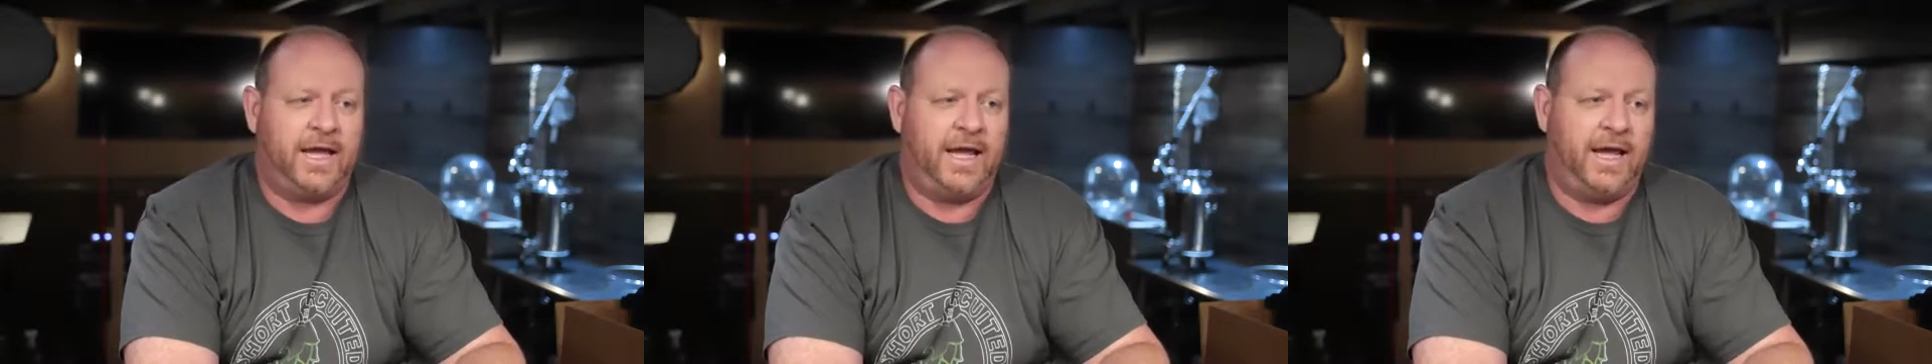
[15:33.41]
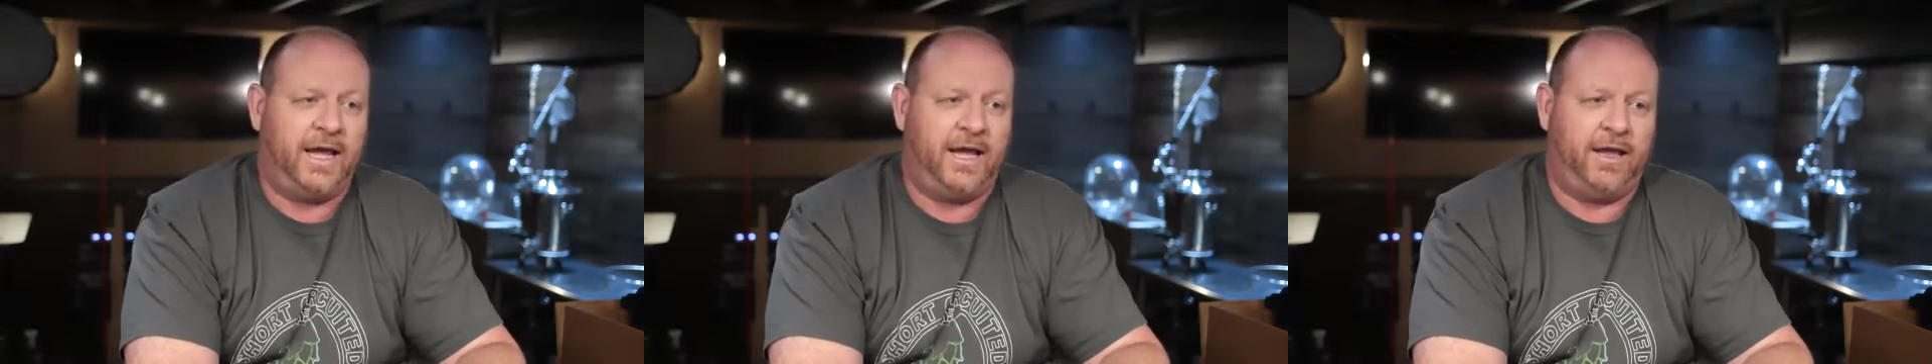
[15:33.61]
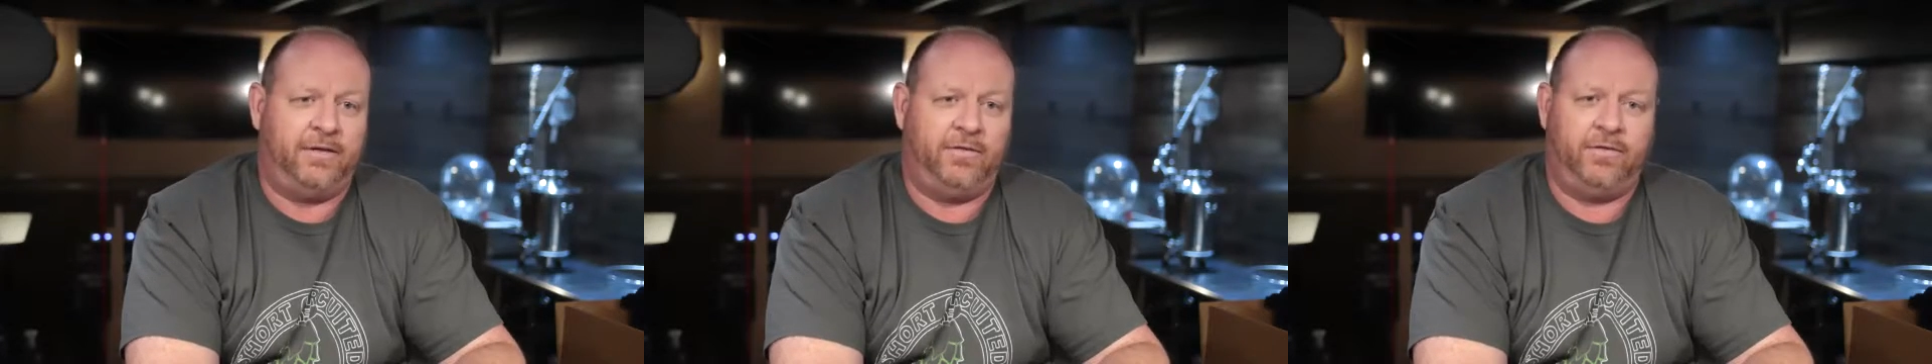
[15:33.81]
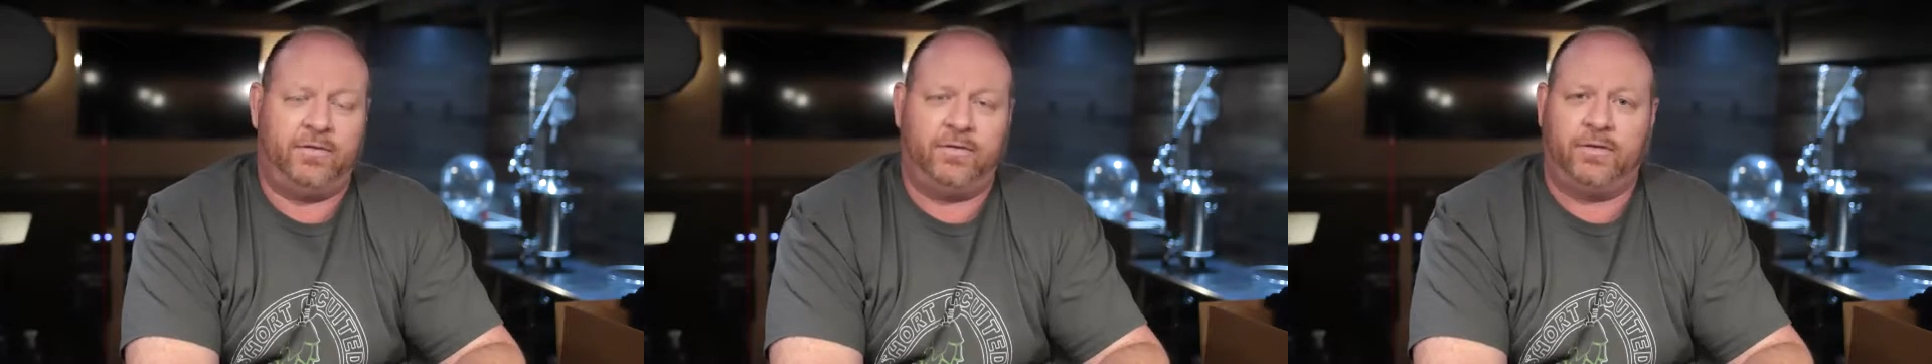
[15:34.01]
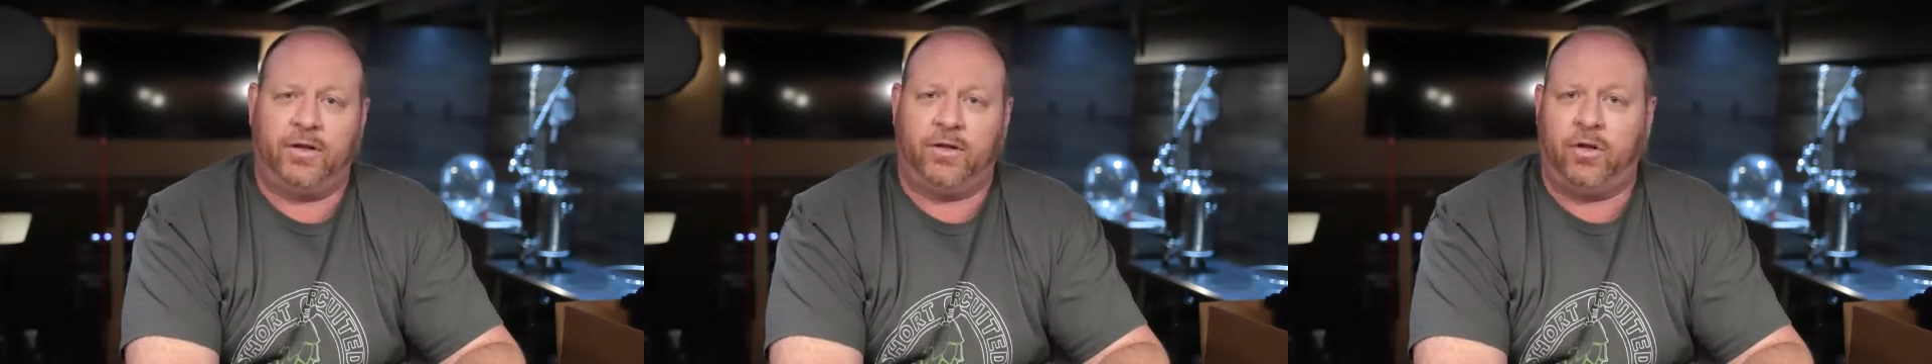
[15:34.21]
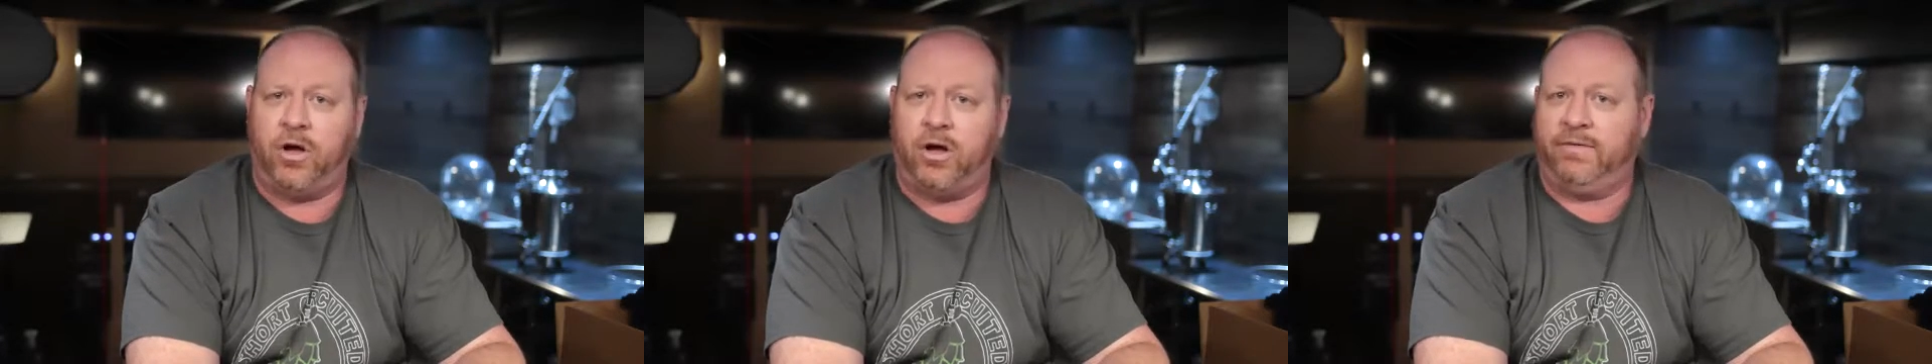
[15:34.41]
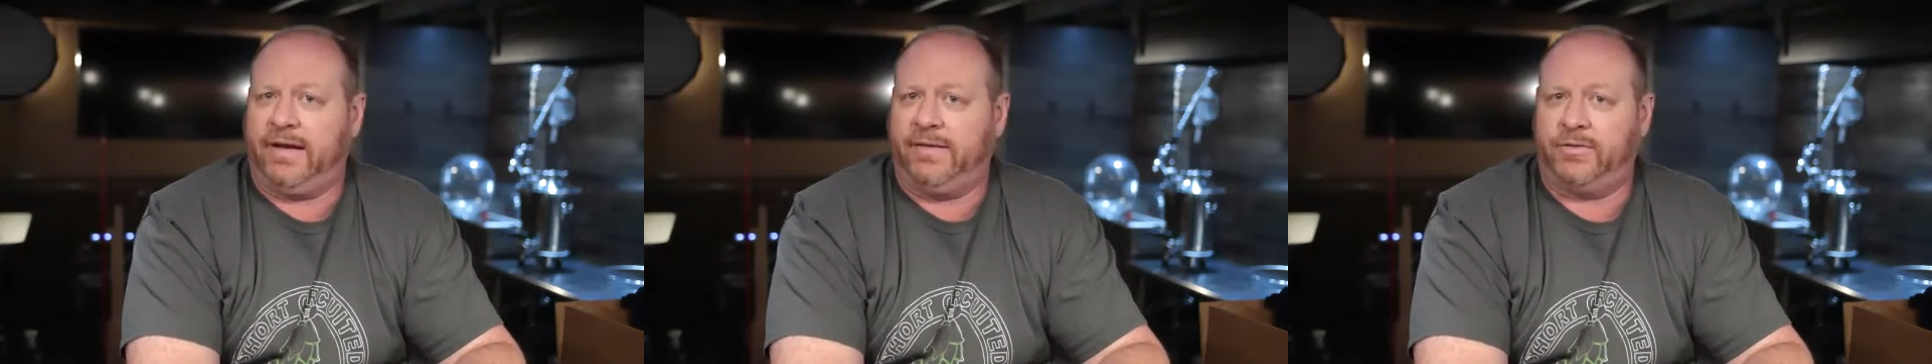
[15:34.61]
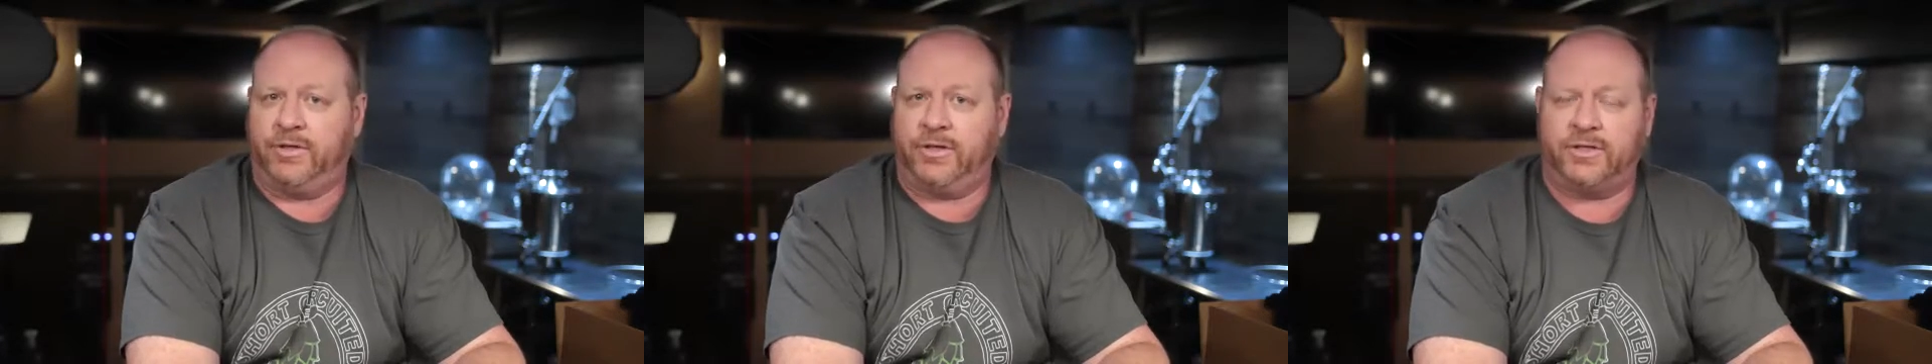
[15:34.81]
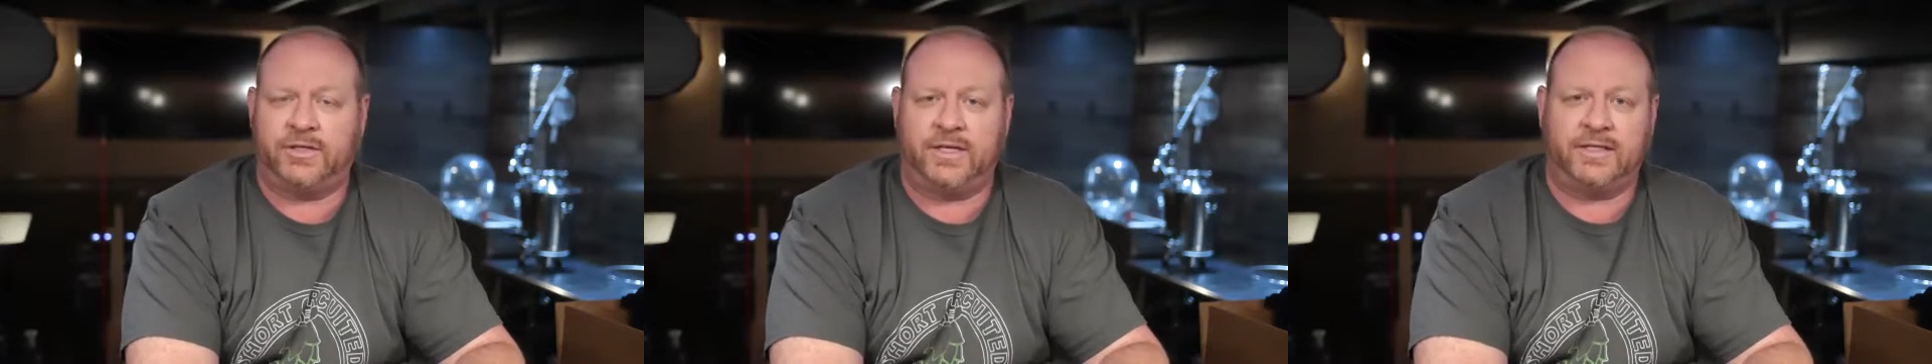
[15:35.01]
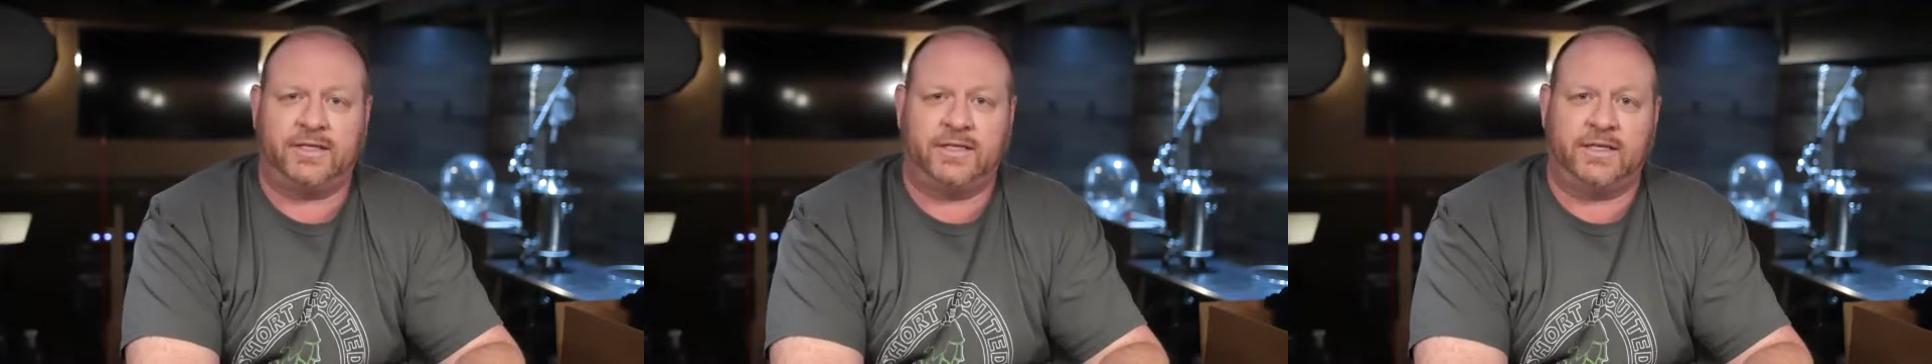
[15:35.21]
and the law of averages
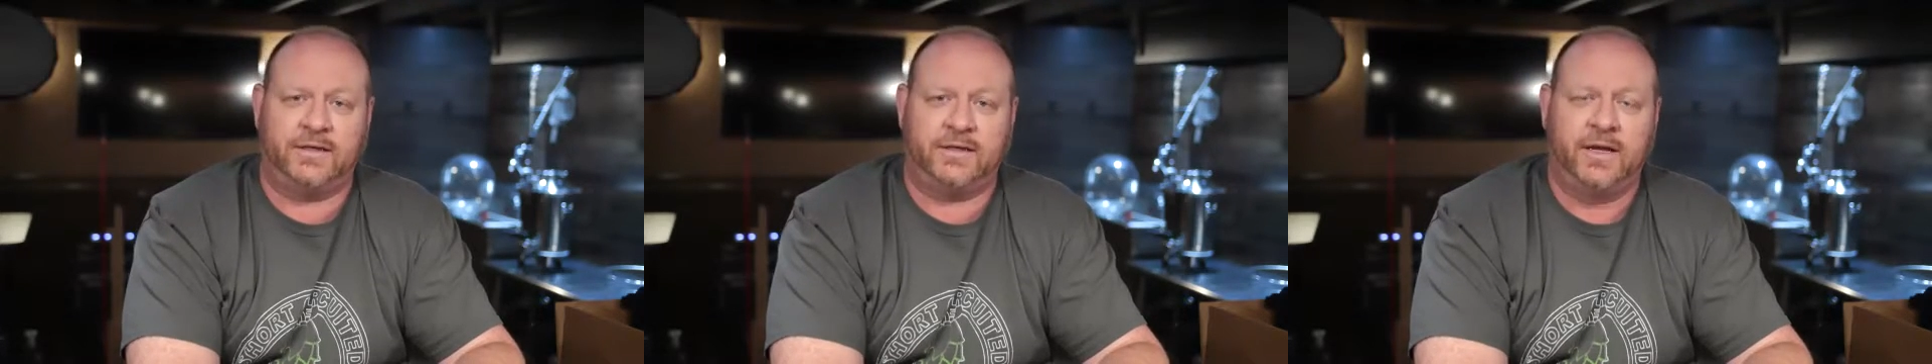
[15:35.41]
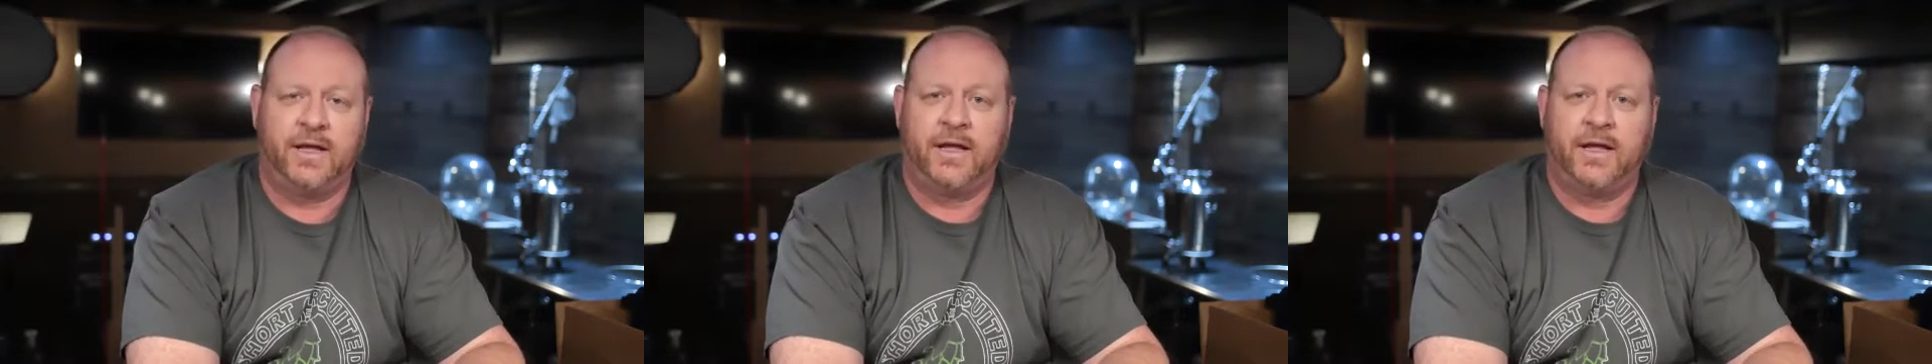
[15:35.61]
says that